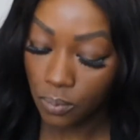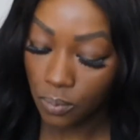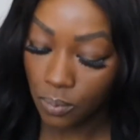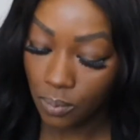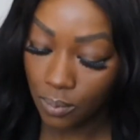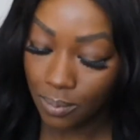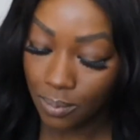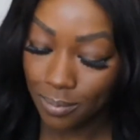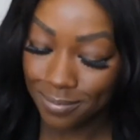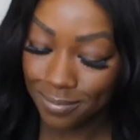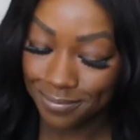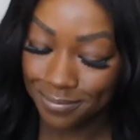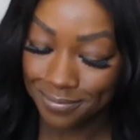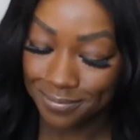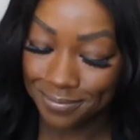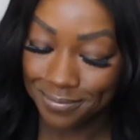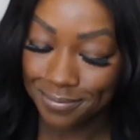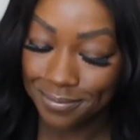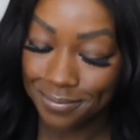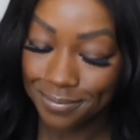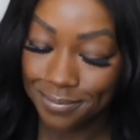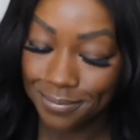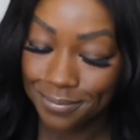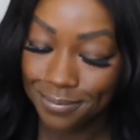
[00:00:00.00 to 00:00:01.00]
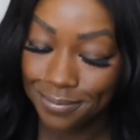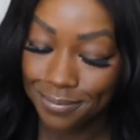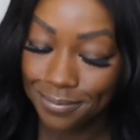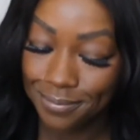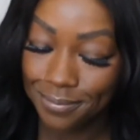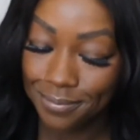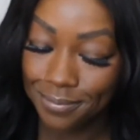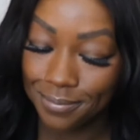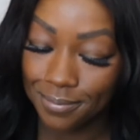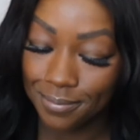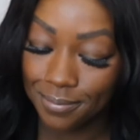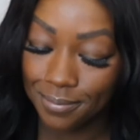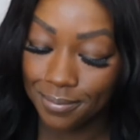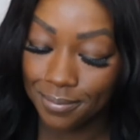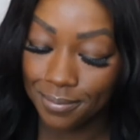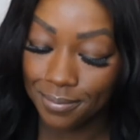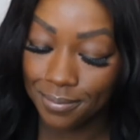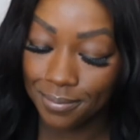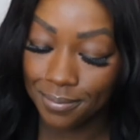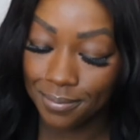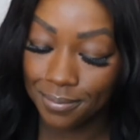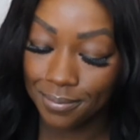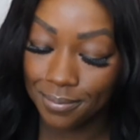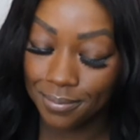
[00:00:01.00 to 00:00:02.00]

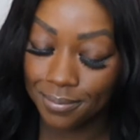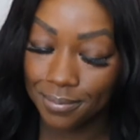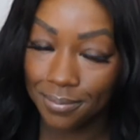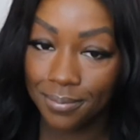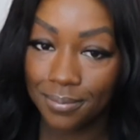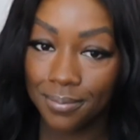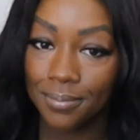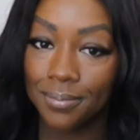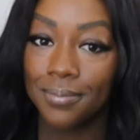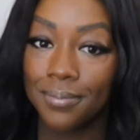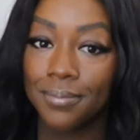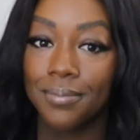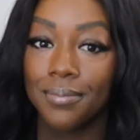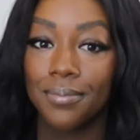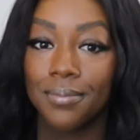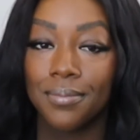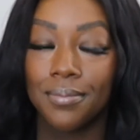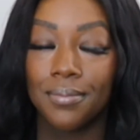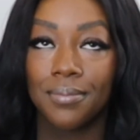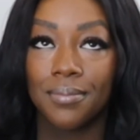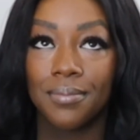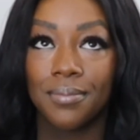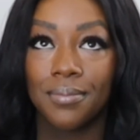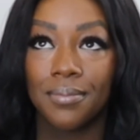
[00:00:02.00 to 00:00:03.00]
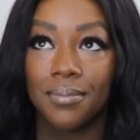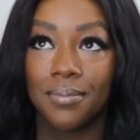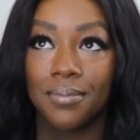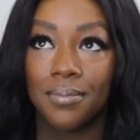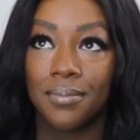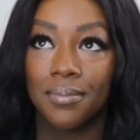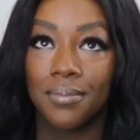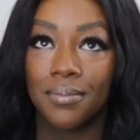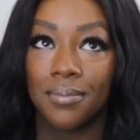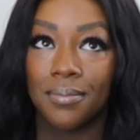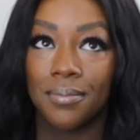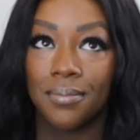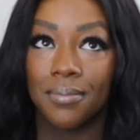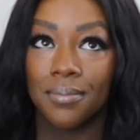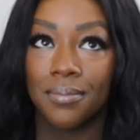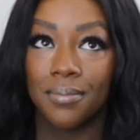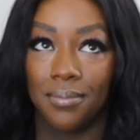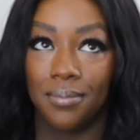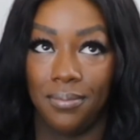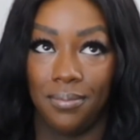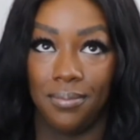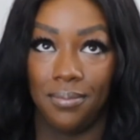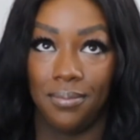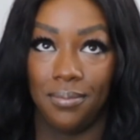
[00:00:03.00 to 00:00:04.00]

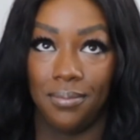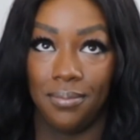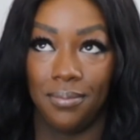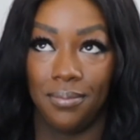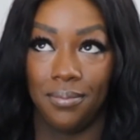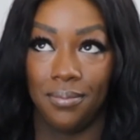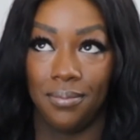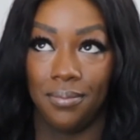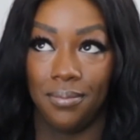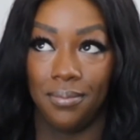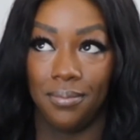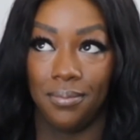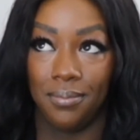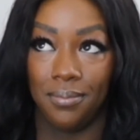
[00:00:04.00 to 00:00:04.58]
Nobody speaks.